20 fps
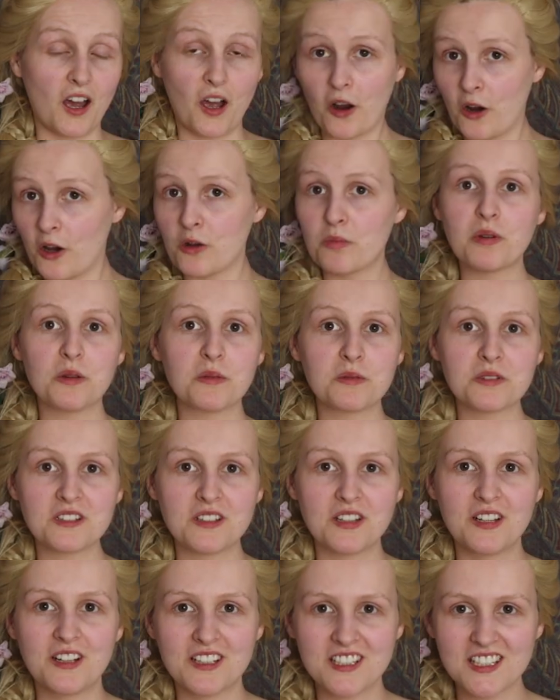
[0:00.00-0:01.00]
I hope it was
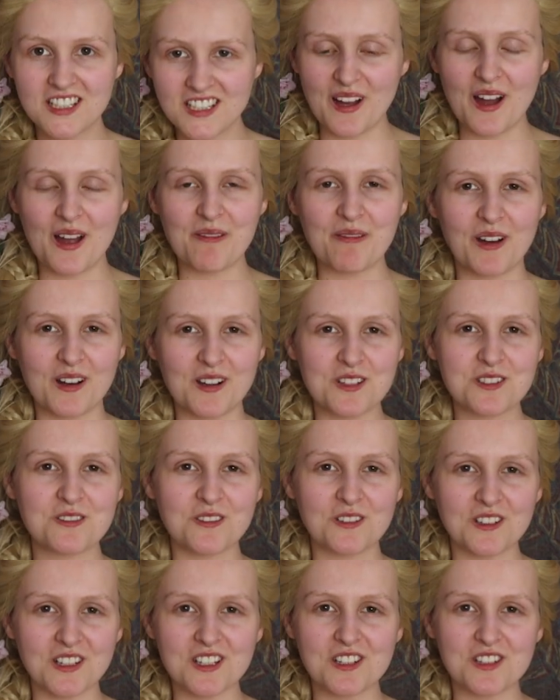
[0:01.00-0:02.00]
good. I'm kind of
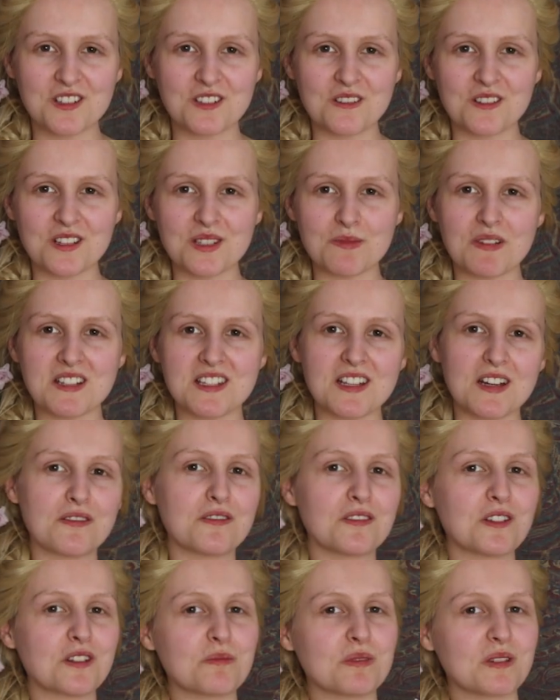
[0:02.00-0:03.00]
struggling to shoot this myself
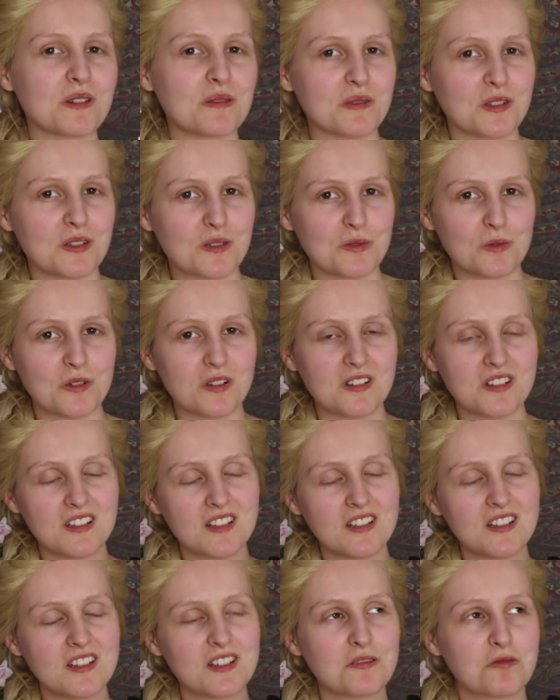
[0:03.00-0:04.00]
a little bit because 1,
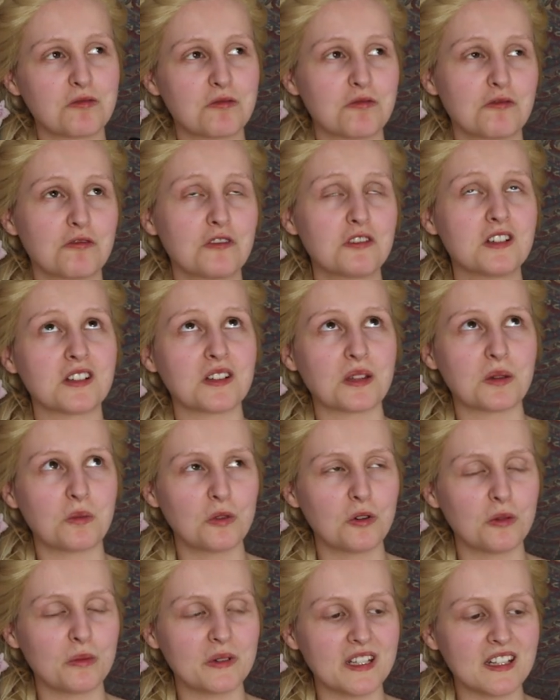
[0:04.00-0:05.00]
it's really
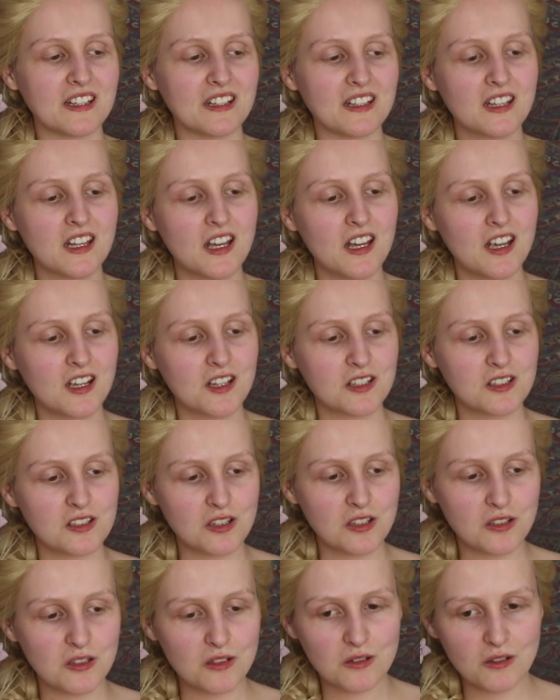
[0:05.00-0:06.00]
warm in here.
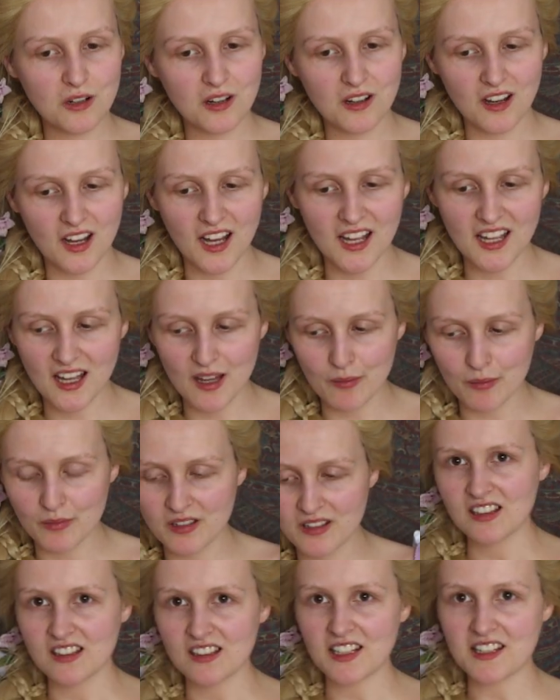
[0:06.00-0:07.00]
2, I am
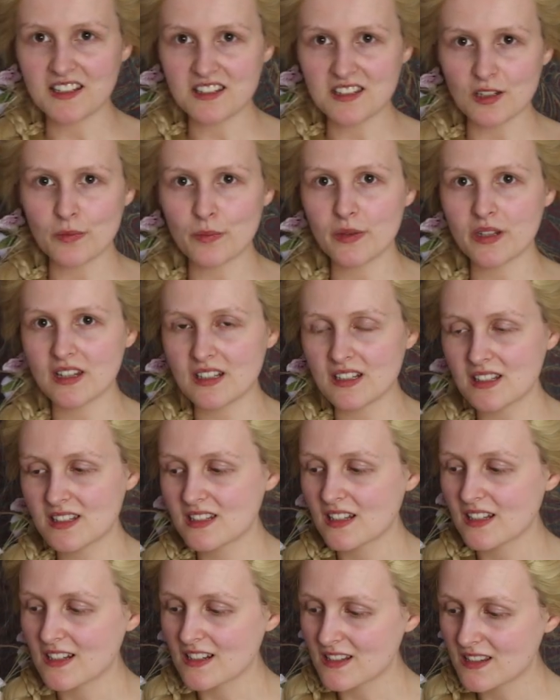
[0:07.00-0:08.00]
laced up in these
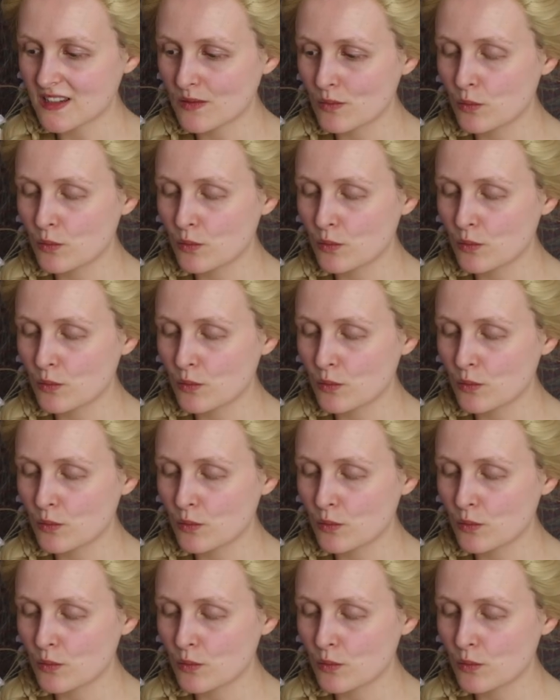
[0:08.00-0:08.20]
days, so